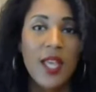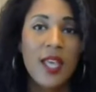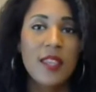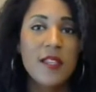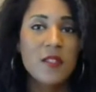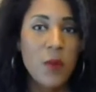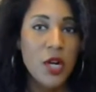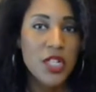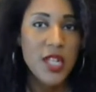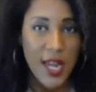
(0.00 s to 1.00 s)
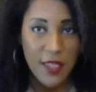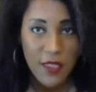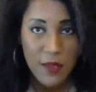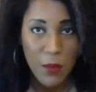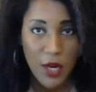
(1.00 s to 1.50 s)
This March 9th
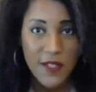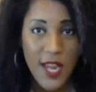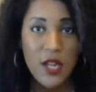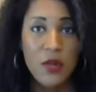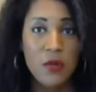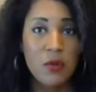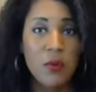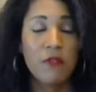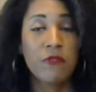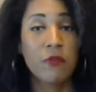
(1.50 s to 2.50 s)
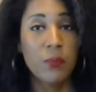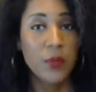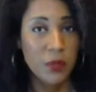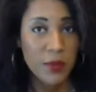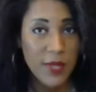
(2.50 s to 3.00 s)
marks a new full
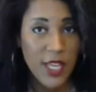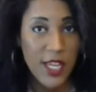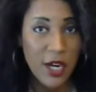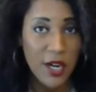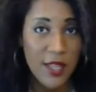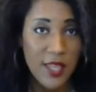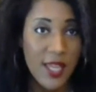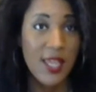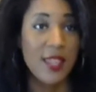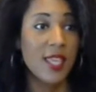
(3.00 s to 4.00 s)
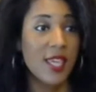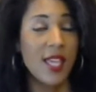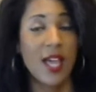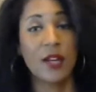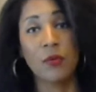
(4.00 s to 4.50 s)
moon here in
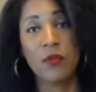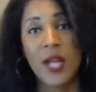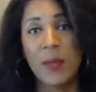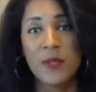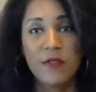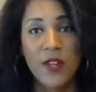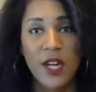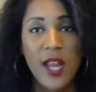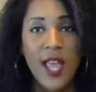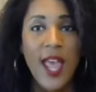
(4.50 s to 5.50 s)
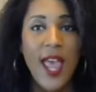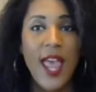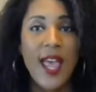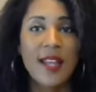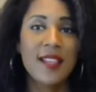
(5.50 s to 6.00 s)
the Northern Hemisphere,
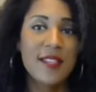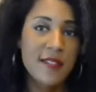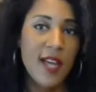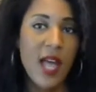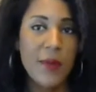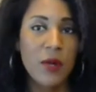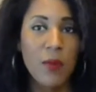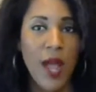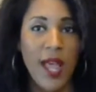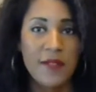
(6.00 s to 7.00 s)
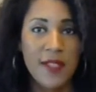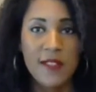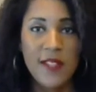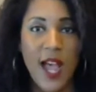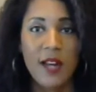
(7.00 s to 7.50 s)
and this time it arrives in the
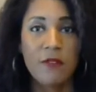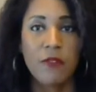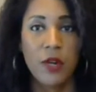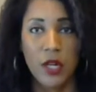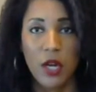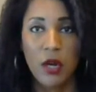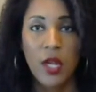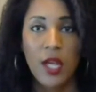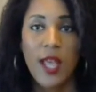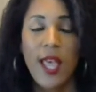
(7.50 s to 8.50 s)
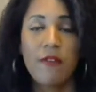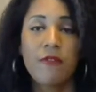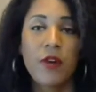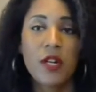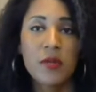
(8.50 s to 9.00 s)
sign of Virgo.
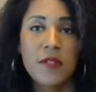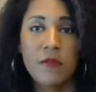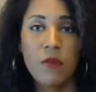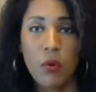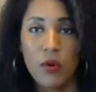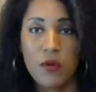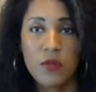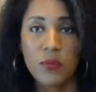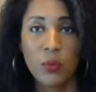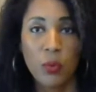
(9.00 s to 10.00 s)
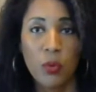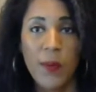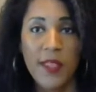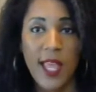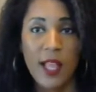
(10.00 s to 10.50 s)
Virgo is, of course, ruled
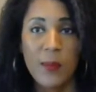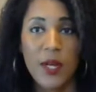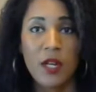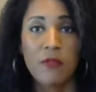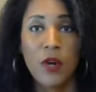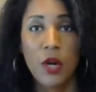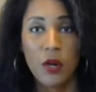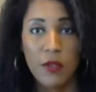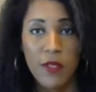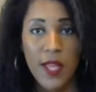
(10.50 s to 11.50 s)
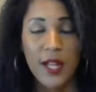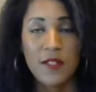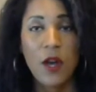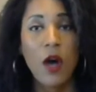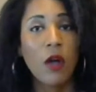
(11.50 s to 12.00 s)
by the element of earth, and
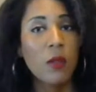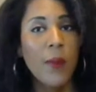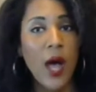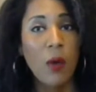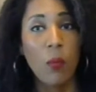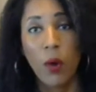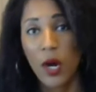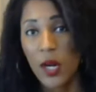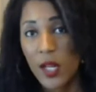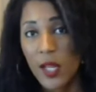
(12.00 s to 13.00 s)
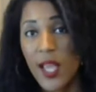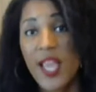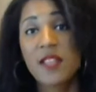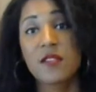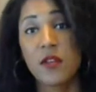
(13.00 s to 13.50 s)
it's all about work
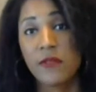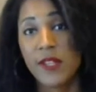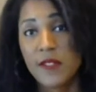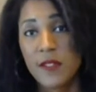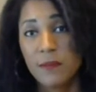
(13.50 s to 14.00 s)
and service.